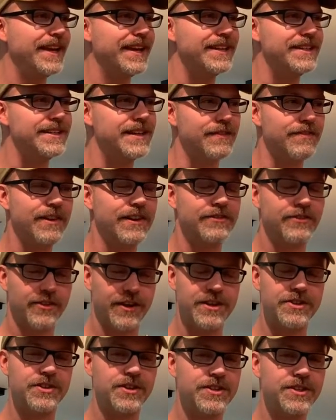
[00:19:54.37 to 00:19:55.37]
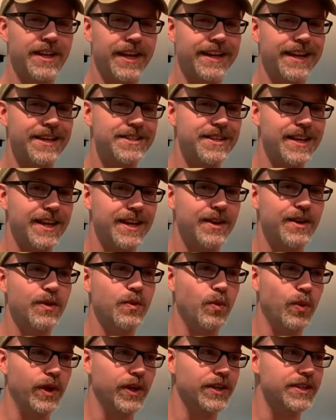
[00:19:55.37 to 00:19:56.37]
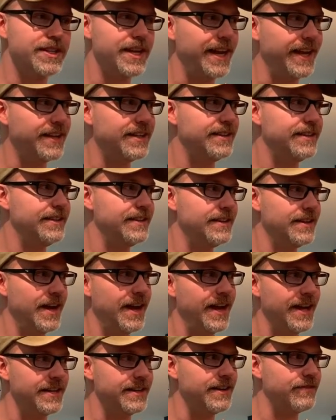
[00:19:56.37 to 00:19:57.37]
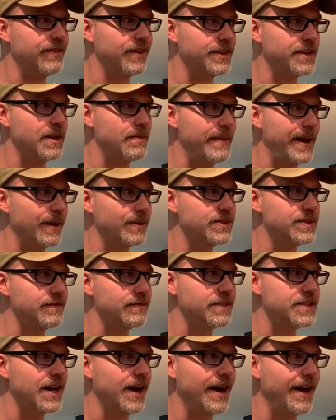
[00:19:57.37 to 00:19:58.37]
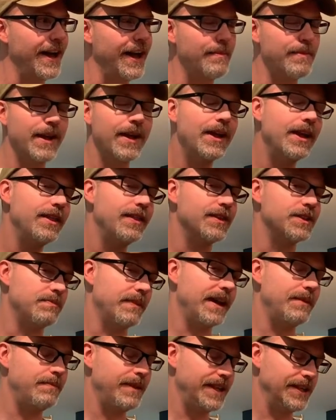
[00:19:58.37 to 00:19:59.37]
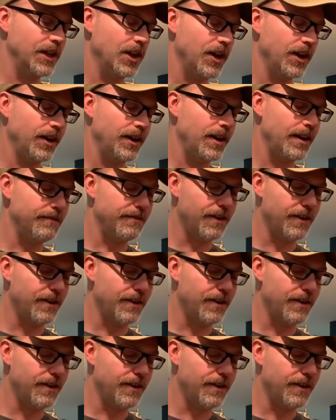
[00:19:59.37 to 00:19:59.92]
different freezers, like I said, will take different amounts of time. This might be long enough